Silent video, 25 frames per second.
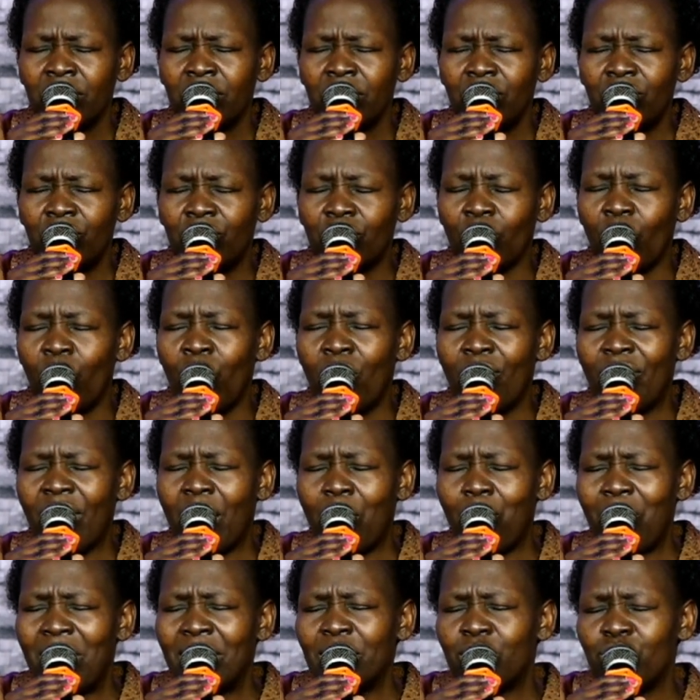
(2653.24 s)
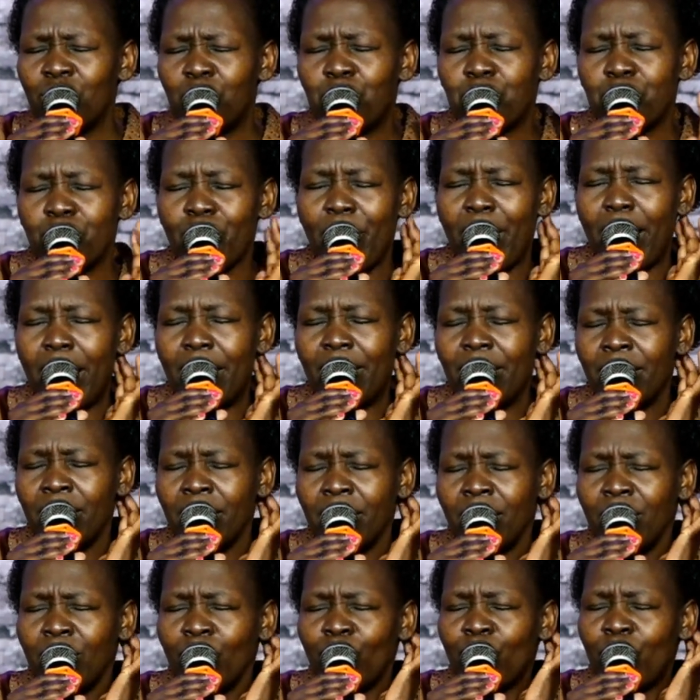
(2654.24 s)
Jehovah, I want to pray
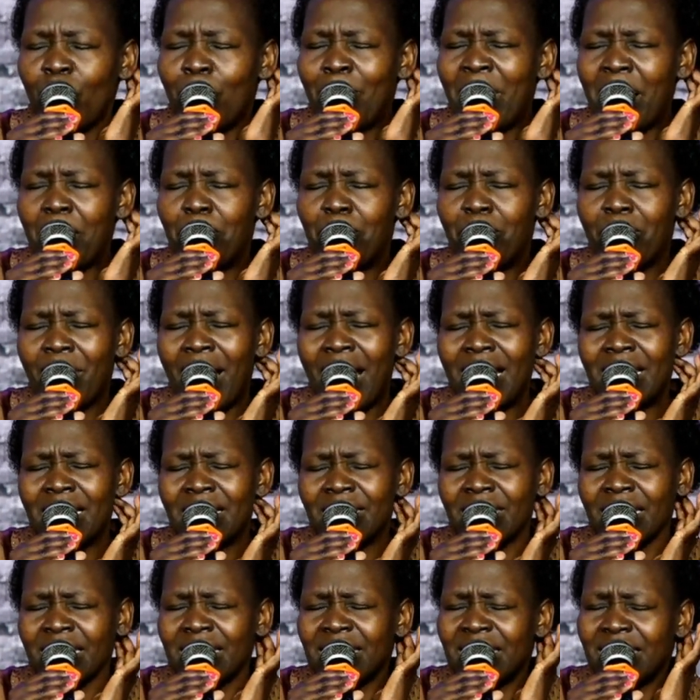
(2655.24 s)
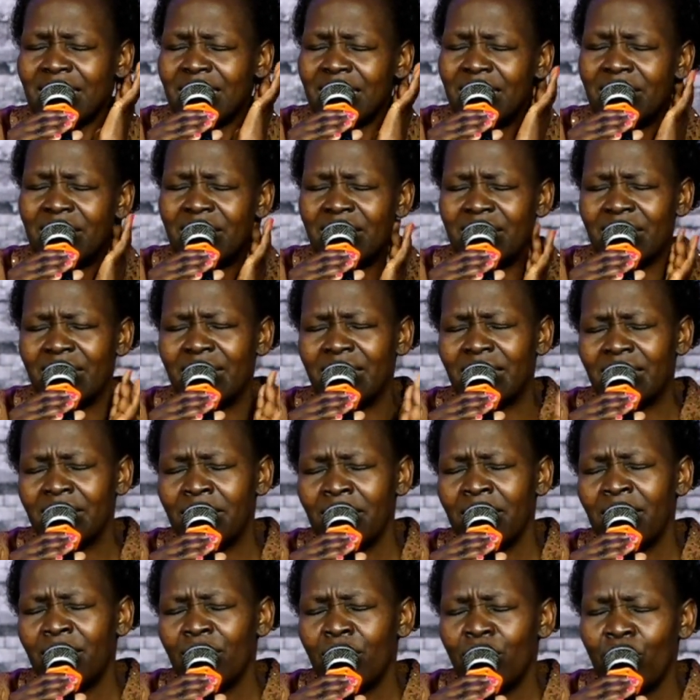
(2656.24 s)
for my brothers and sisters,
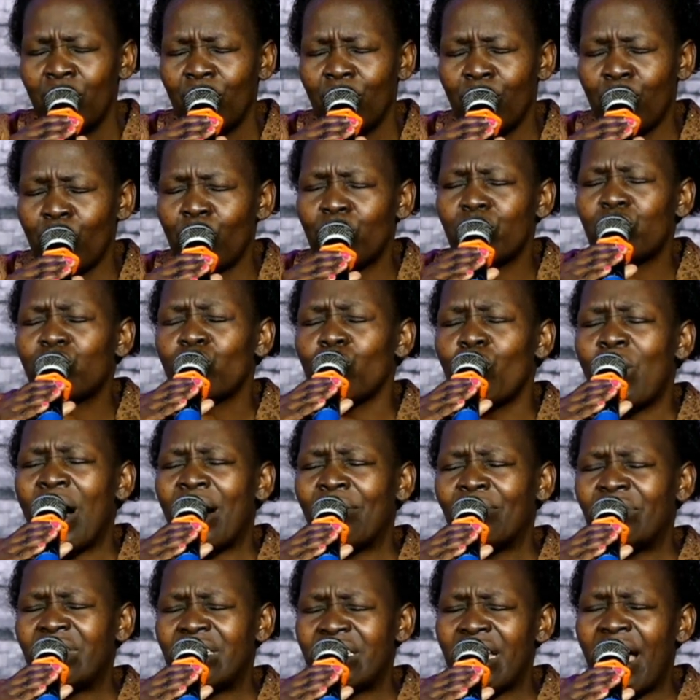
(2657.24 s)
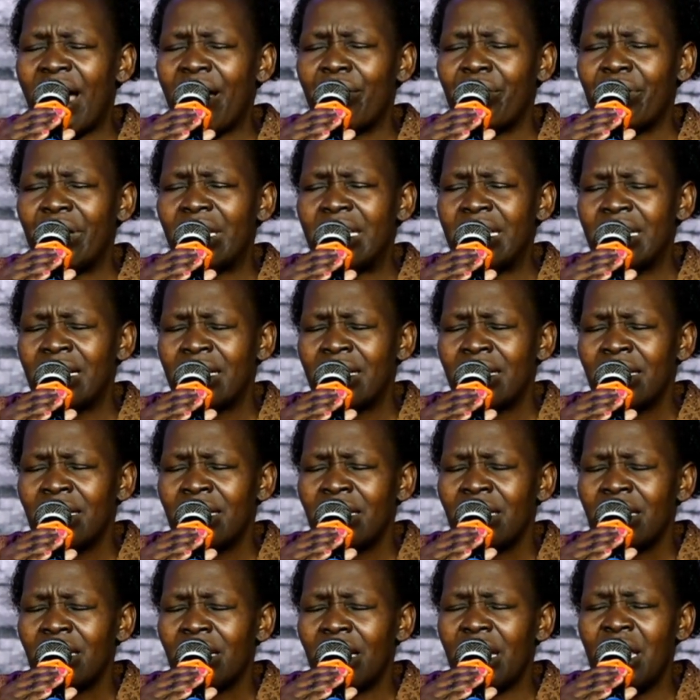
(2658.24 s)
those who have tarried
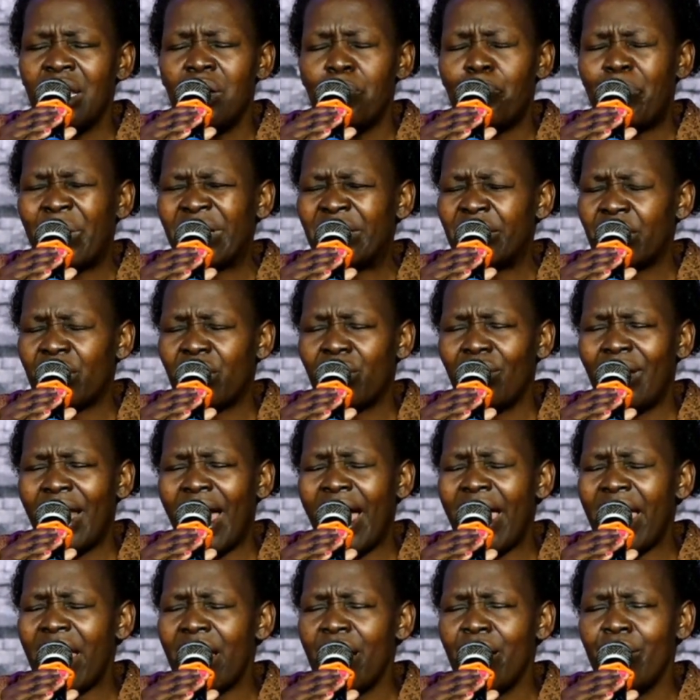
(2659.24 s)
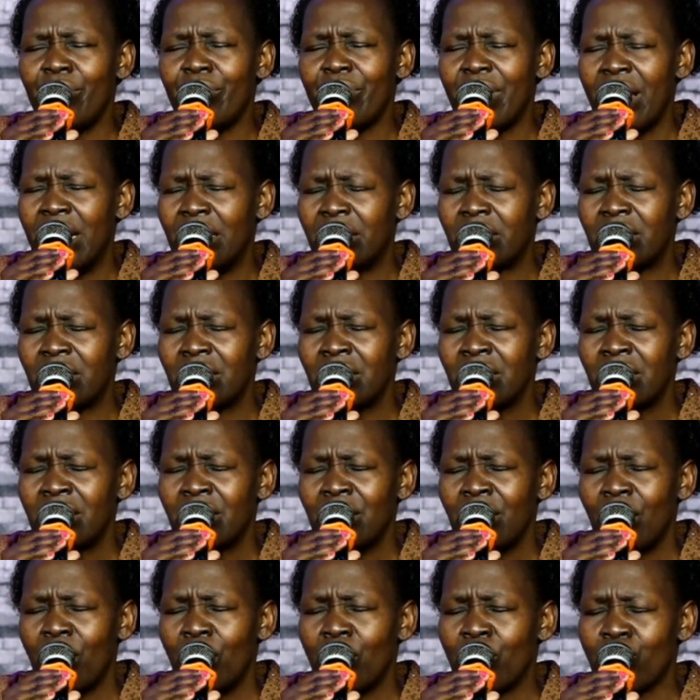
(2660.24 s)
in particular areas,
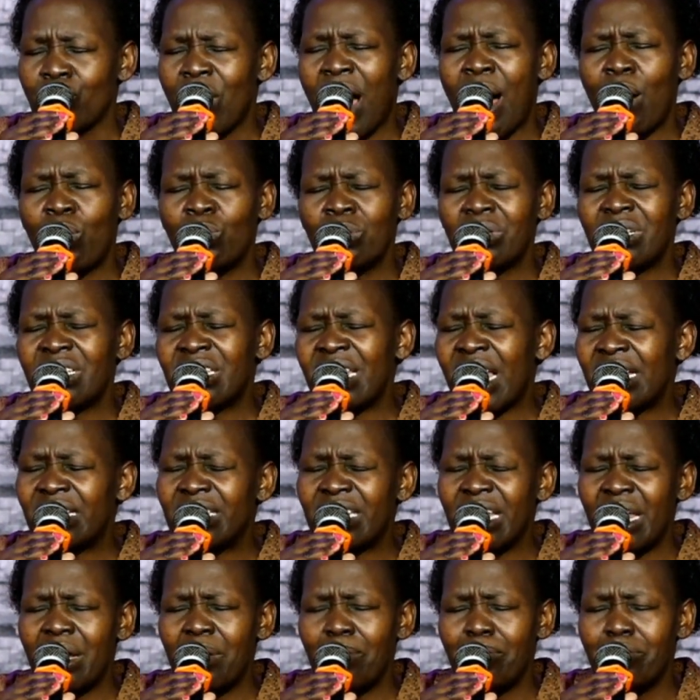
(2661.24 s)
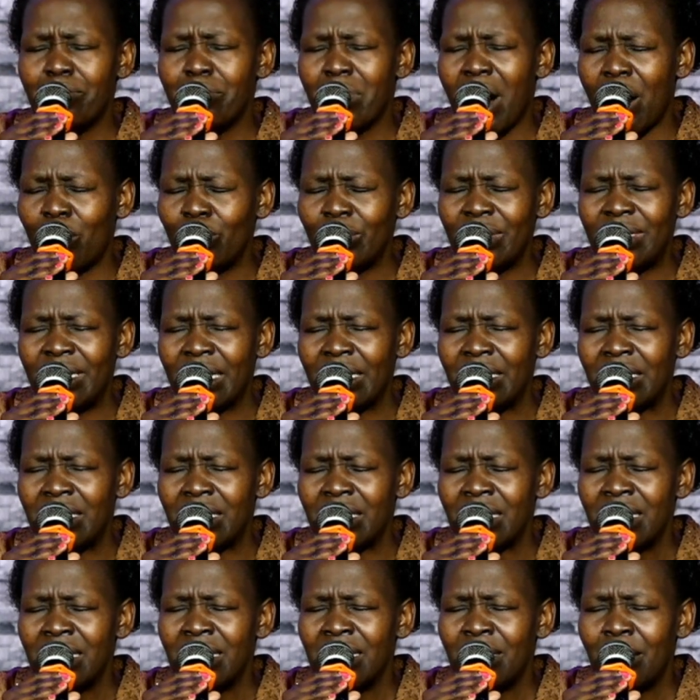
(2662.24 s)
round certain mountains,
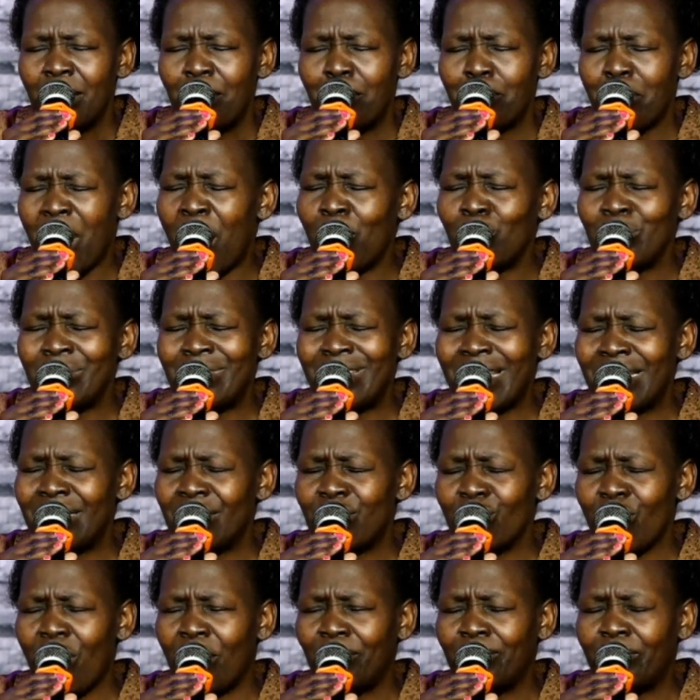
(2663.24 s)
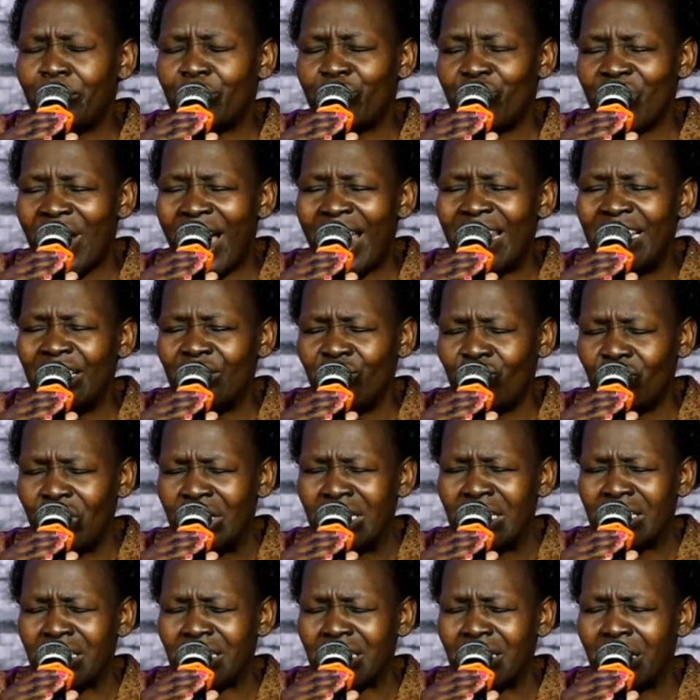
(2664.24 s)
mountains of
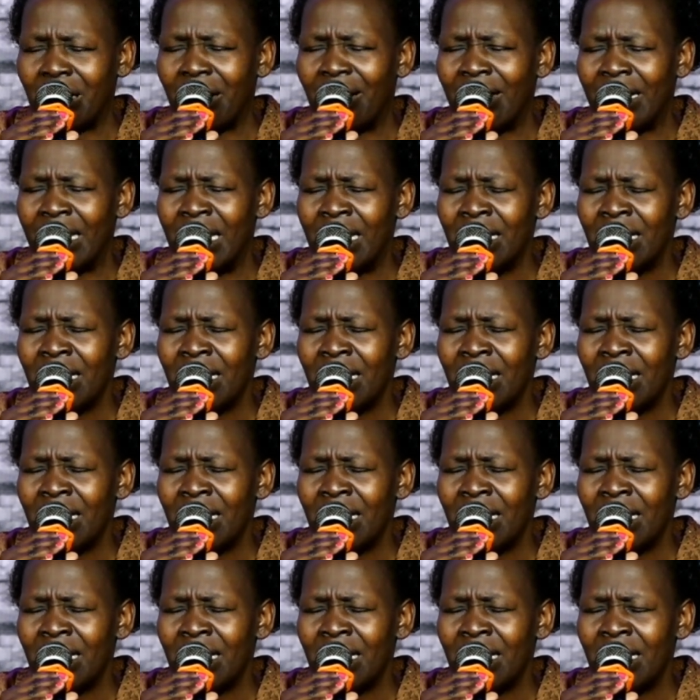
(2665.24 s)
challenges, God.